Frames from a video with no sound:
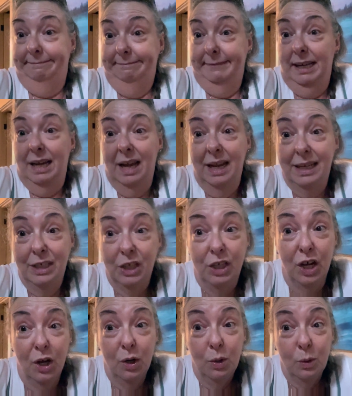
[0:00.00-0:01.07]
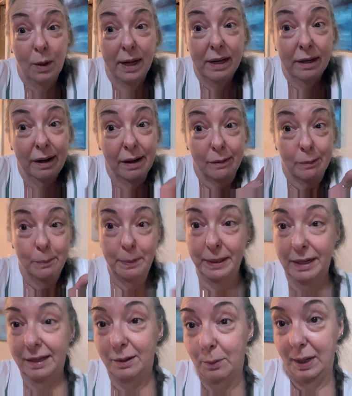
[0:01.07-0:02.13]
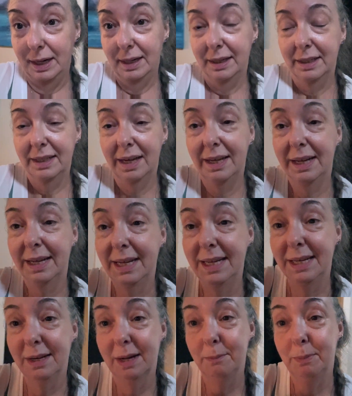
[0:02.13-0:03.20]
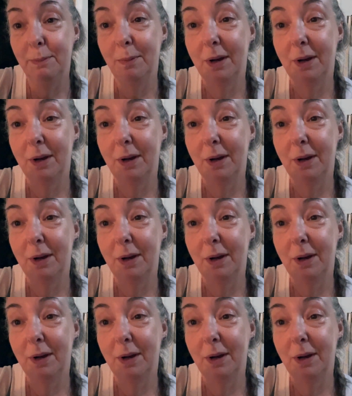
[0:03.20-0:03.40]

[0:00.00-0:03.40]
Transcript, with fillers: I, you know, I don't know. But anyway, he,